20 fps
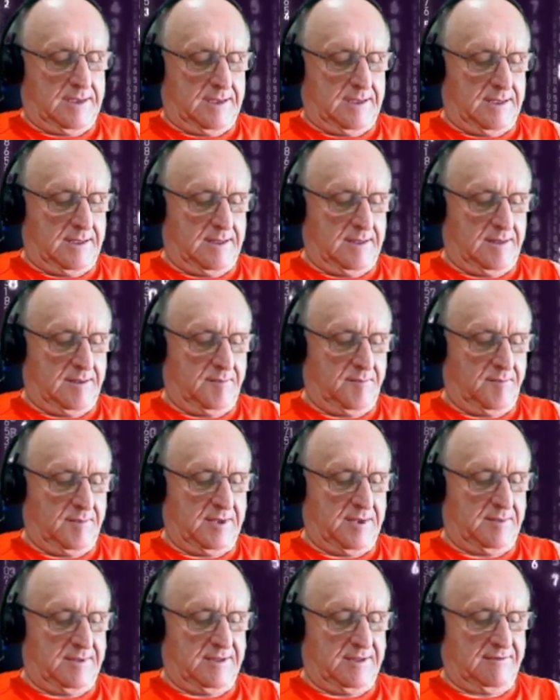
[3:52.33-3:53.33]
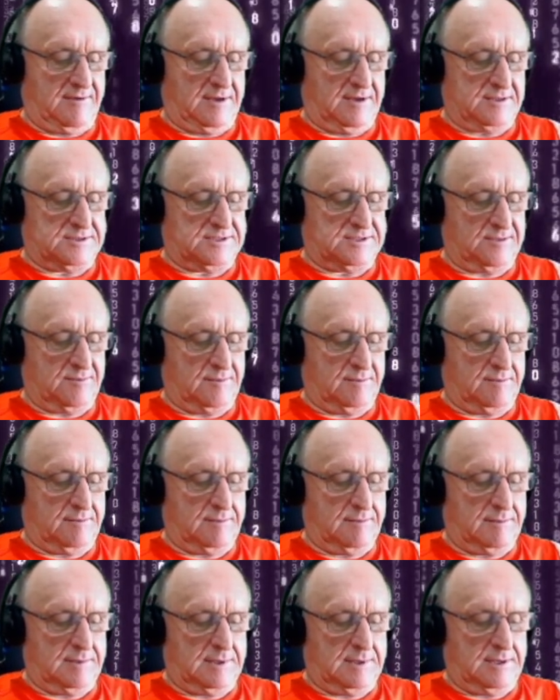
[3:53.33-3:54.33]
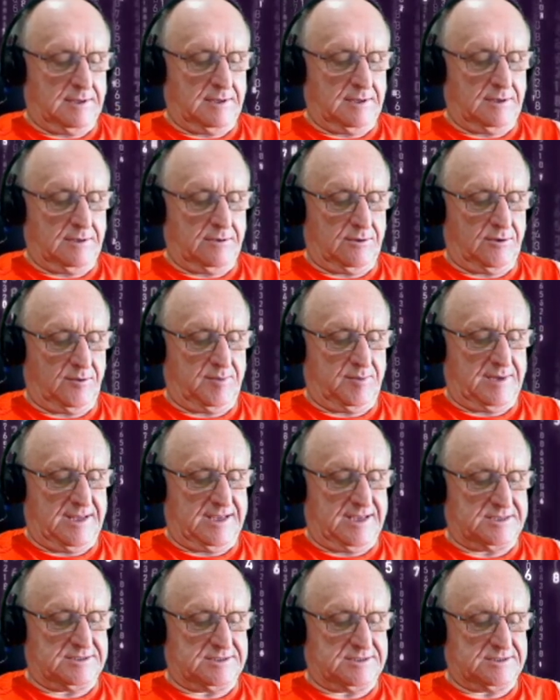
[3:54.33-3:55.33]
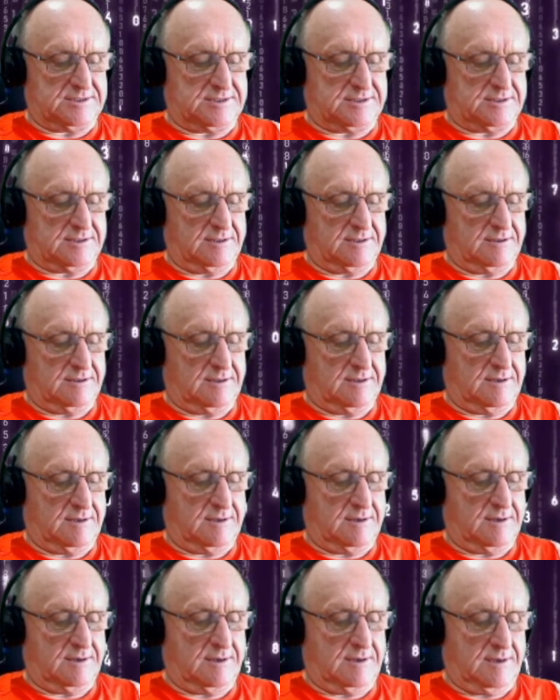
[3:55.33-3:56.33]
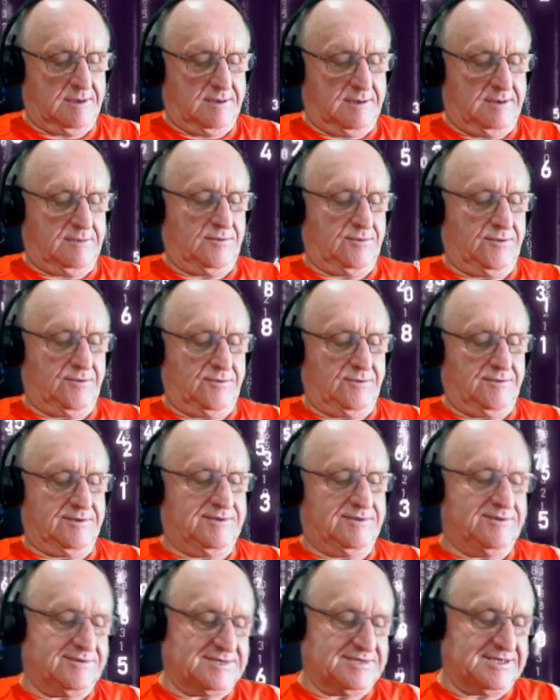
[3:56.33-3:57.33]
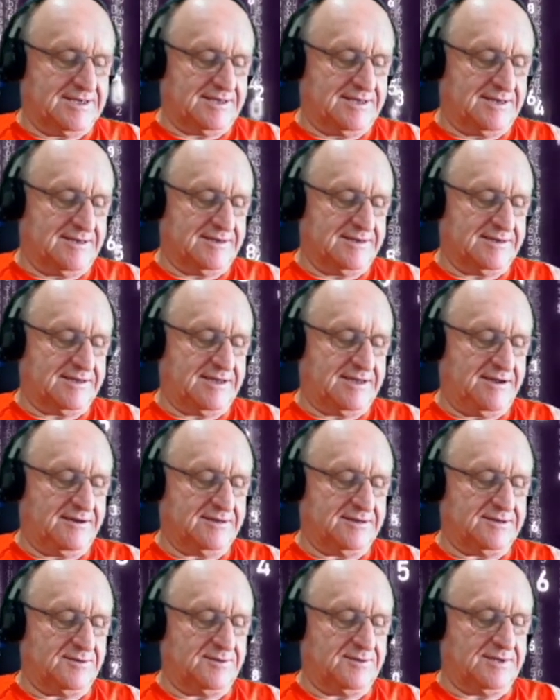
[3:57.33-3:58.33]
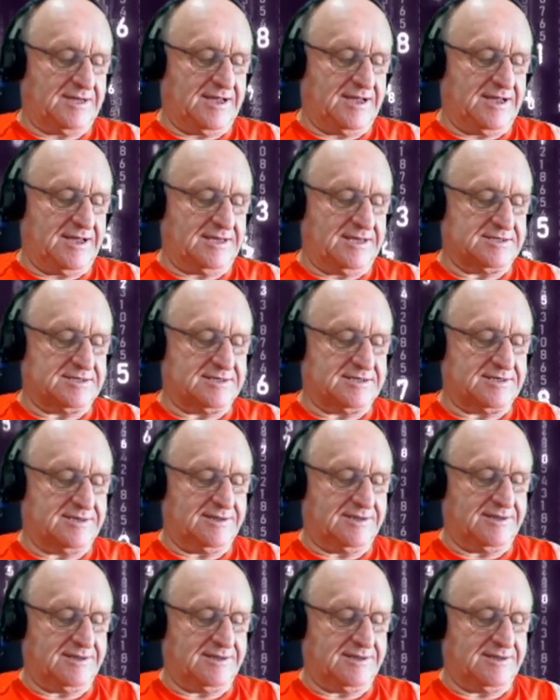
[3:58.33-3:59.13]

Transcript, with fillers: And maybe they've got some Chloroplasts. Ooh, looks like a character with eyes.